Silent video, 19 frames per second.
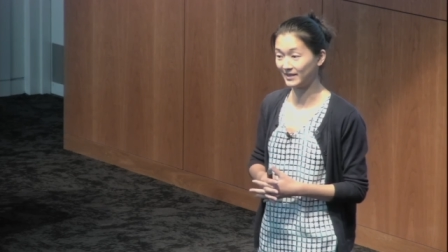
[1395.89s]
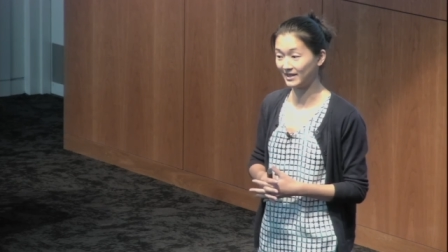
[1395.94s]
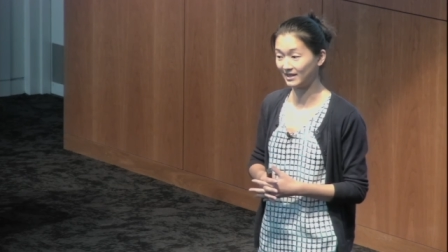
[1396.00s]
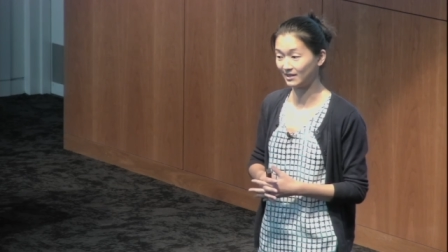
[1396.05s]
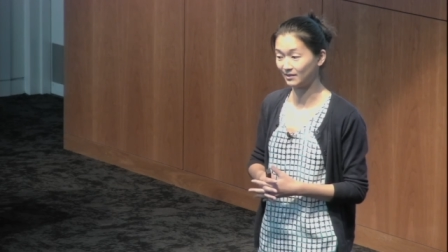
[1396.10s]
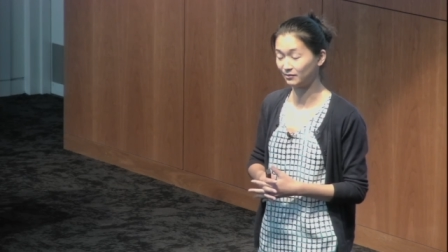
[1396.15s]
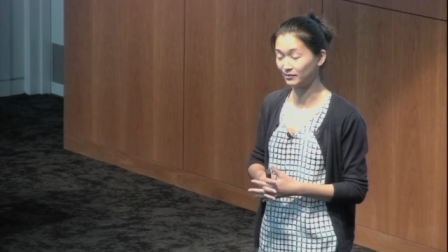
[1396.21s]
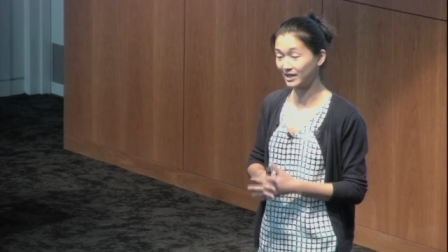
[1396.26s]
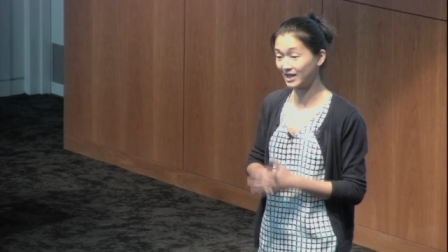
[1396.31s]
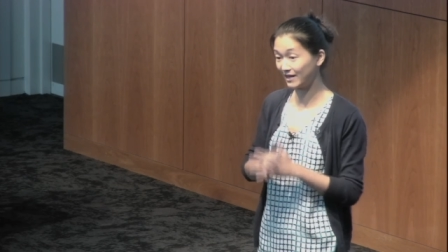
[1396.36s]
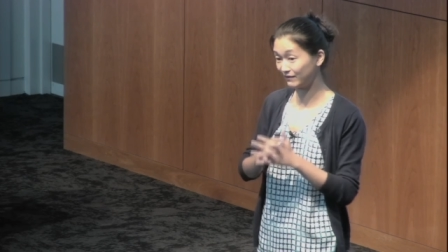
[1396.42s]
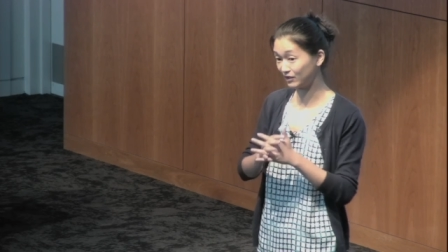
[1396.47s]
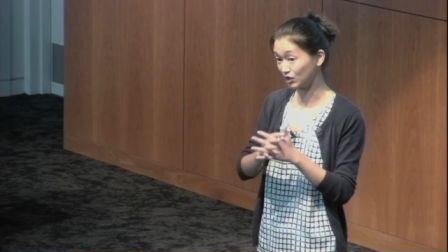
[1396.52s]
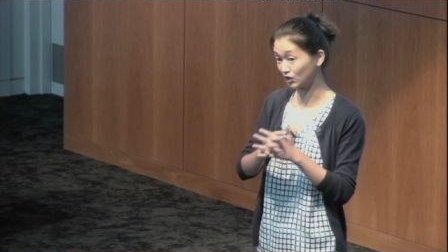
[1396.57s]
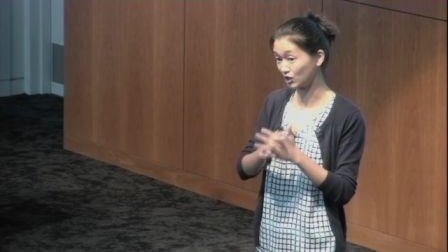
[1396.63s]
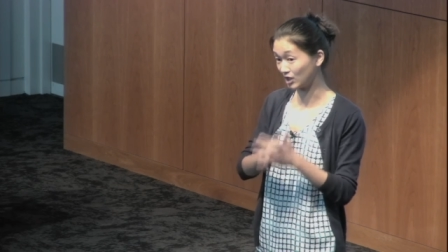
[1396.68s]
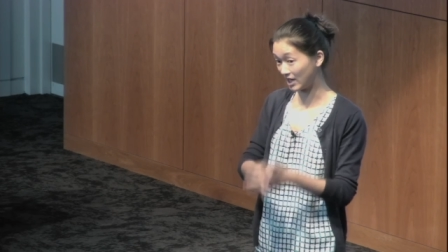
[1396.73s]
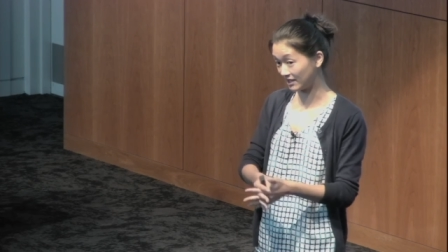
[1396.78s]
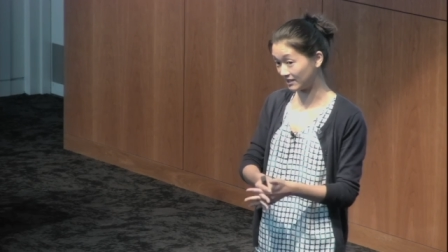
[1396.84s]
and we
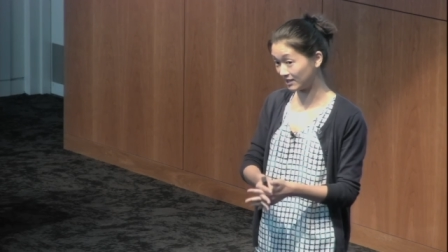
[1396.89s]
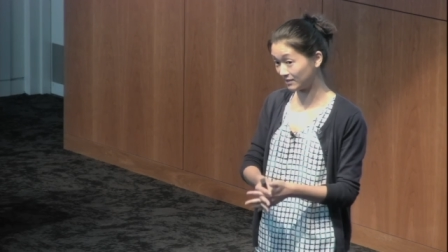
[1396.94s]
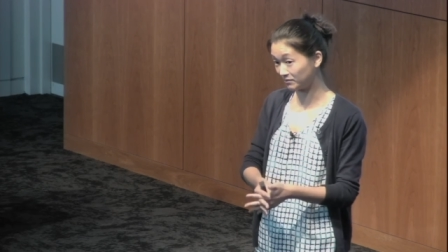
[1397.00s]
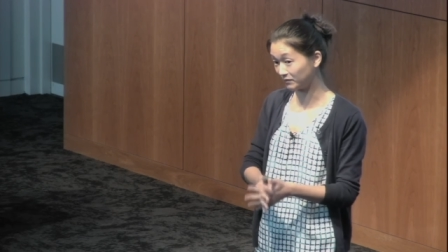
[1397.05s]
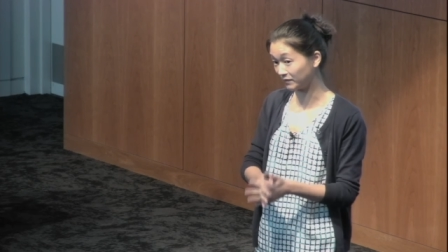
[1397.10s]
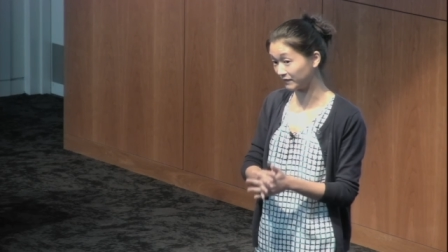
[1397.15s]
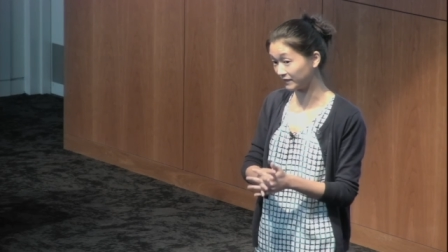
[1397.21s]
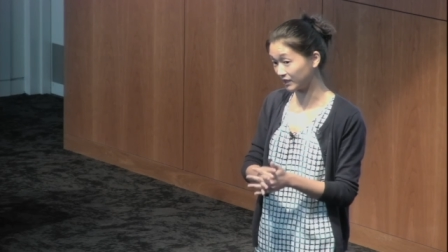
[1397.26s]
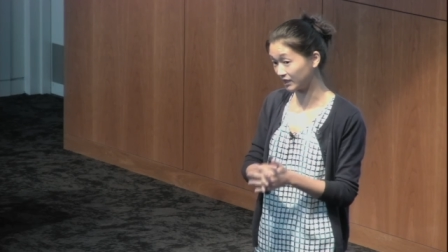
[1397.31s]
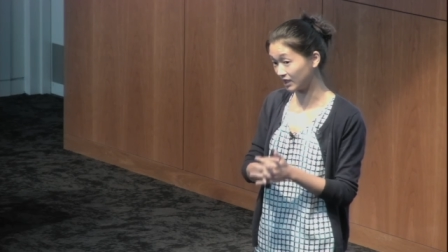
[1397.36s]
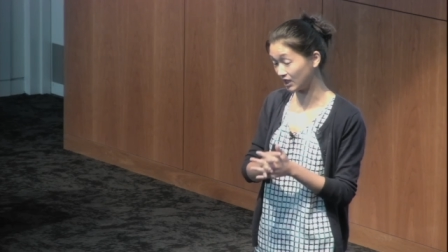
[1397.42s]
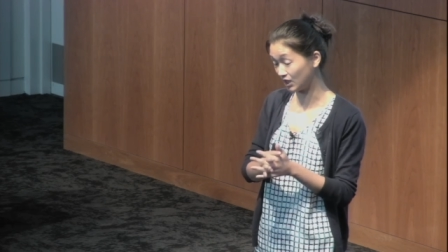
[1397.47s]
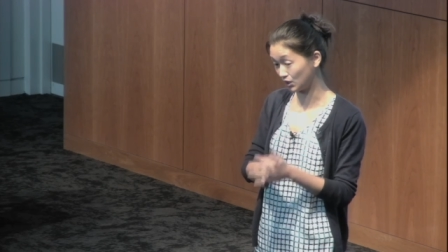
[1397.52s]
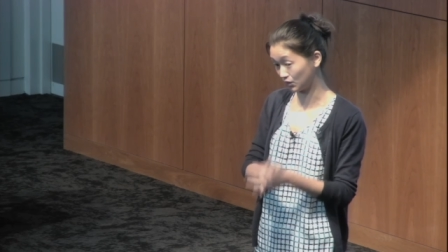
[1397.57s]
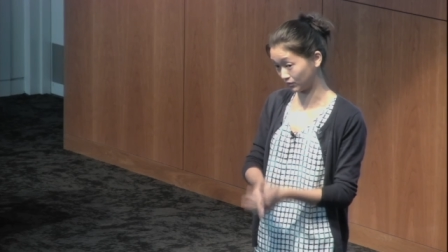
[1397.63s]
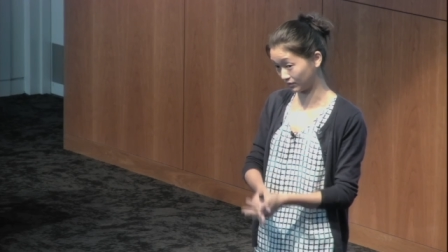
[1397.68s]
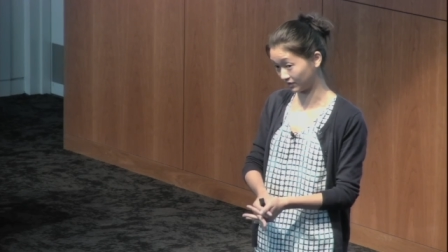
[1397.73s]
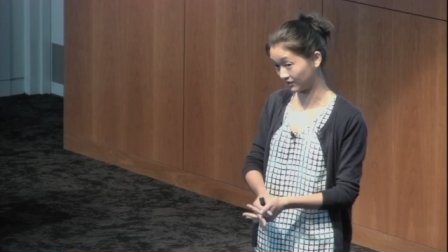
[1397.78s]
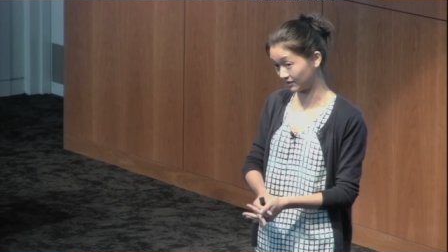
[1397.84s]
haven't tried yet, but we're very
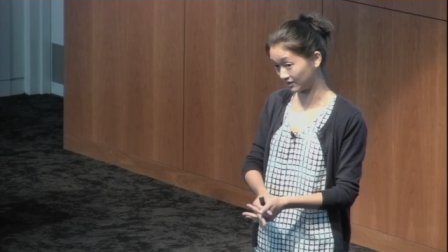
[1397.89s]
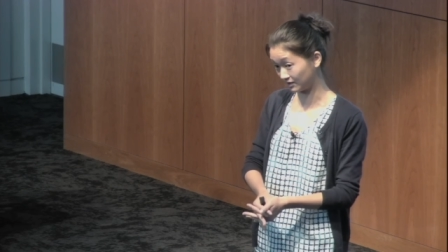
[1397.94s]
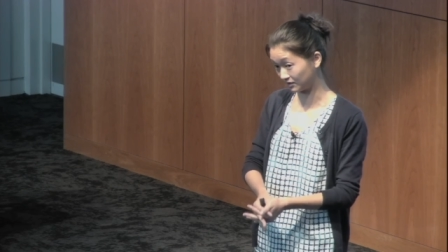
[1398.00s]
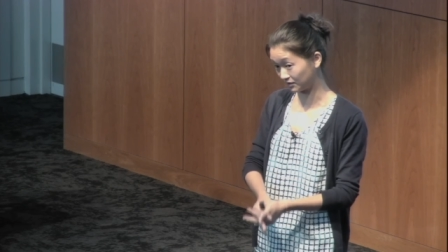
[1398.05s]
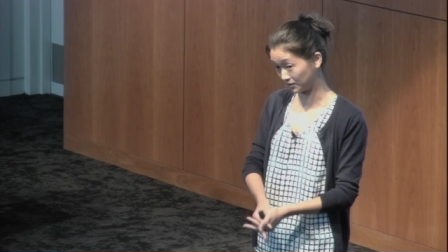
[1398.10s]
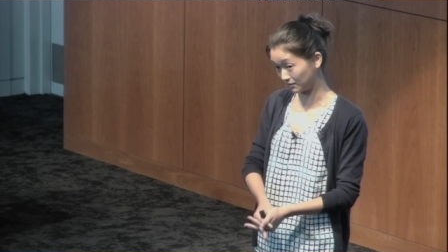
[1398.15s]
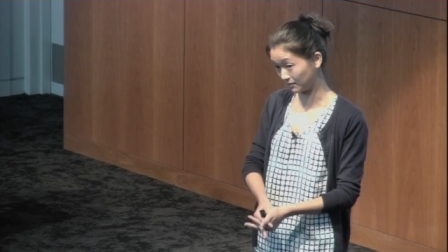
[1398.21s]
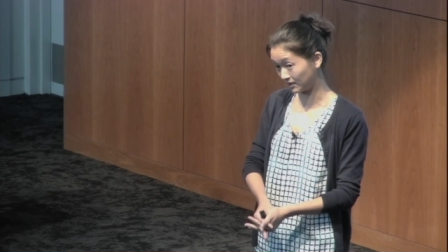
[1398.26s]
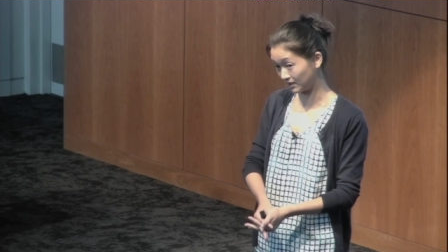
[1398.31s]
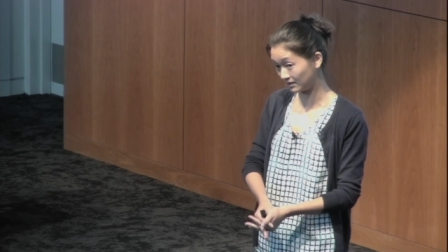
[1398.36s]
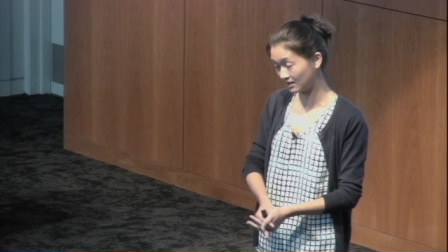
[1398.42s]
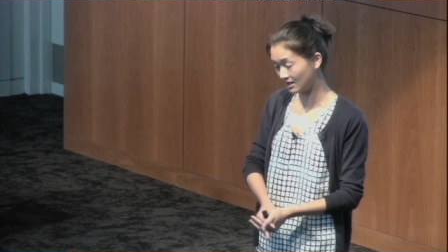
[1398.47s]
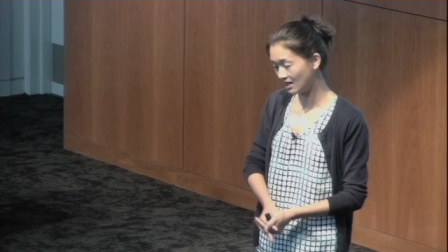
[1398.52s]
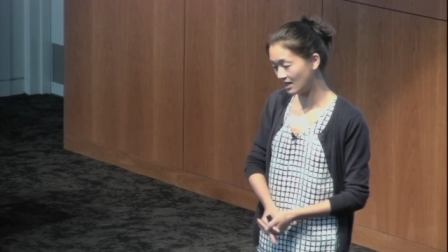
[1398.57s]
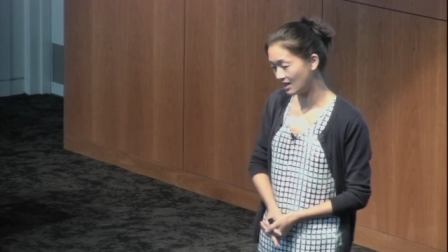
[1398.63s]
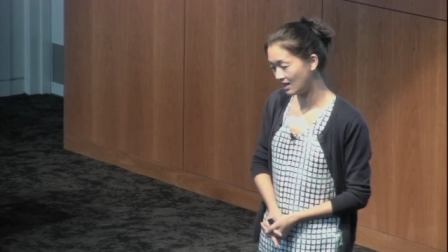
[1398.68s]
interested to do it.